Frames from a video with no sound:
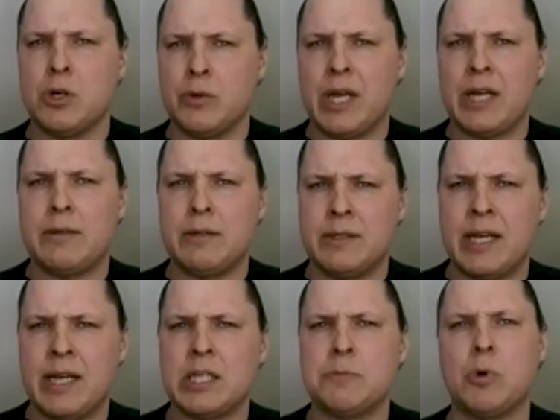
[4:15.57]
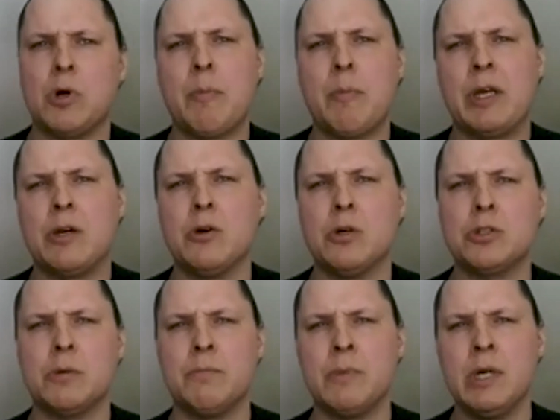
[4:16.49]
So that has probably
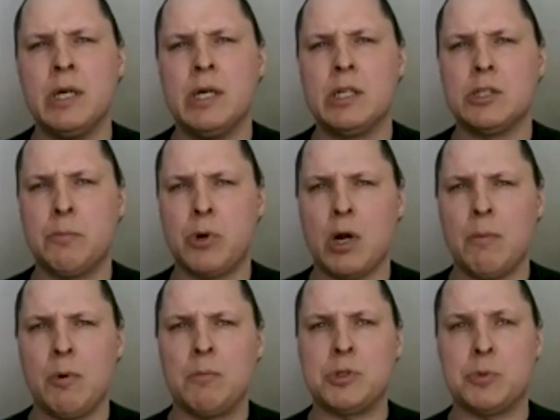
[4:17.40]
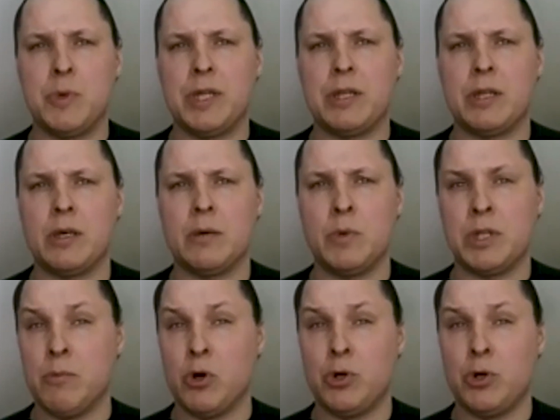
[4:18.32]
caused some problems
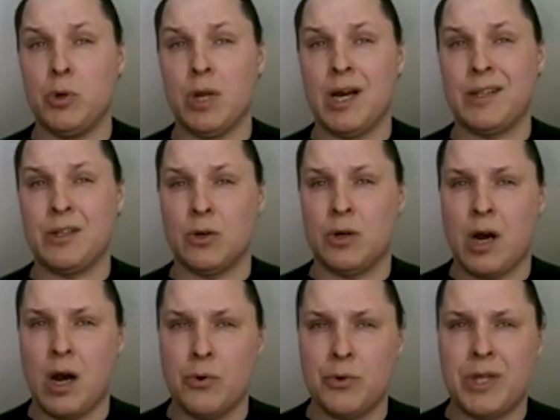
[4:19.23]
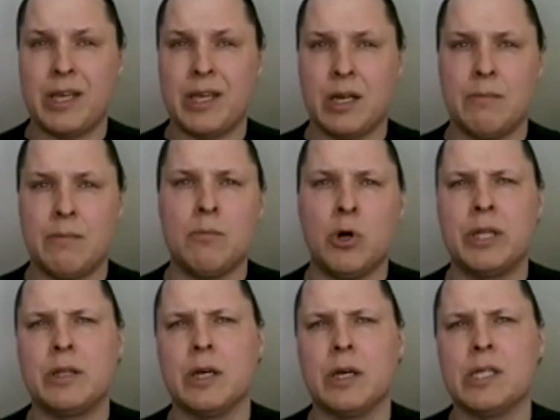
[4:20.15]
with Modulight on how they can
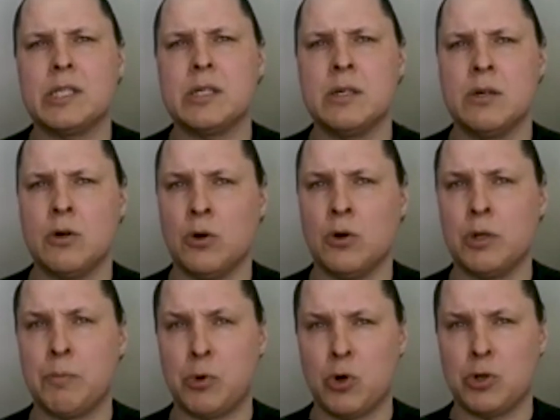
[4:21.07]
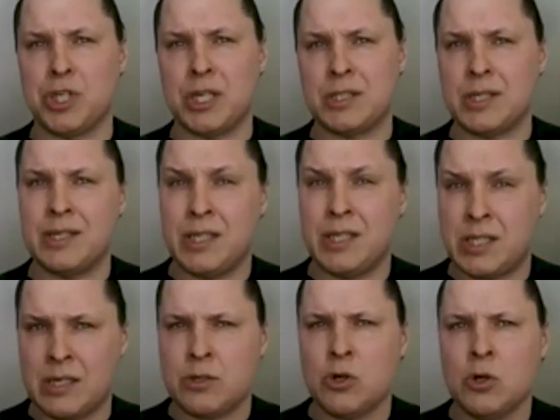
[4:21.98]
monetize on the projects, and this
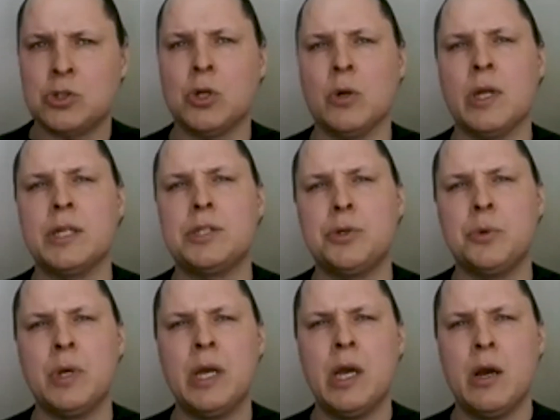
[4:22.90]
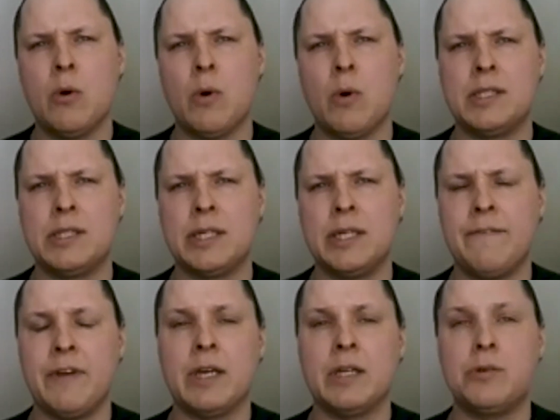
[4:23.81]
has also led to quite
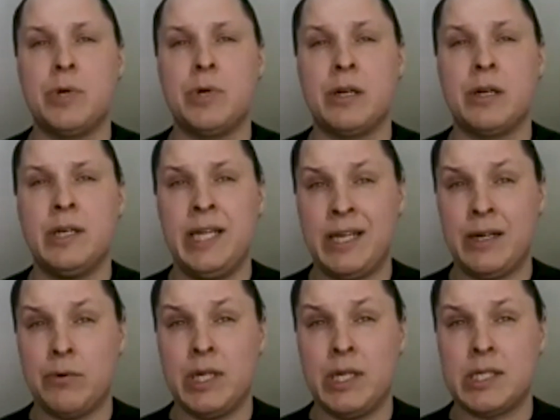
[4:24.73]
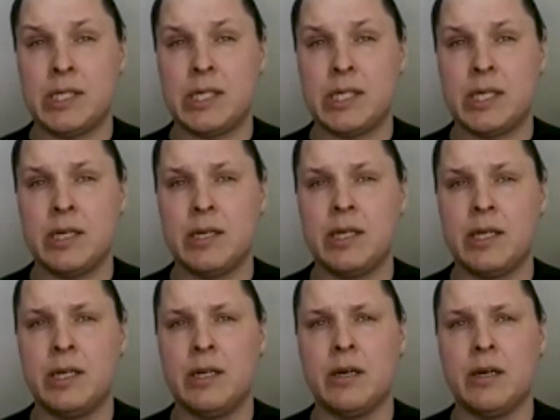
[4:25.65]
significant decreases in
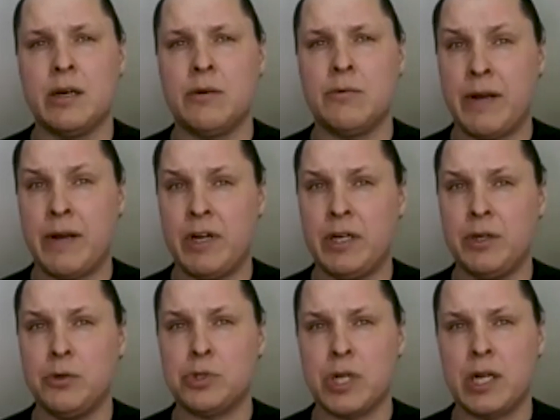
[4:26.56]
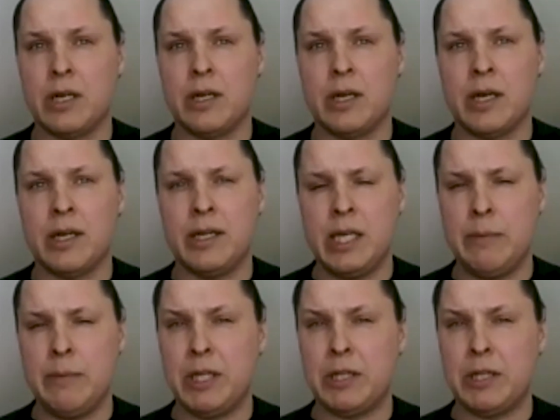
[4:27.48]
revenues and
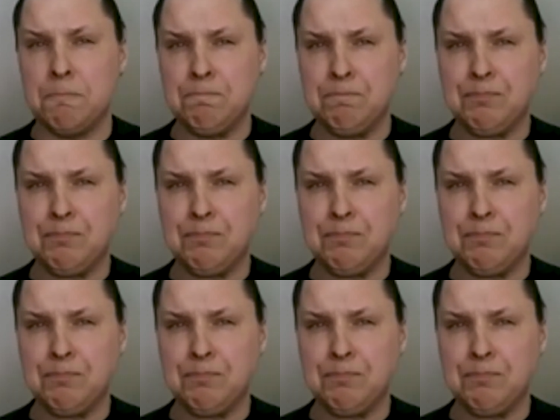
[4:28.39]
EBIT.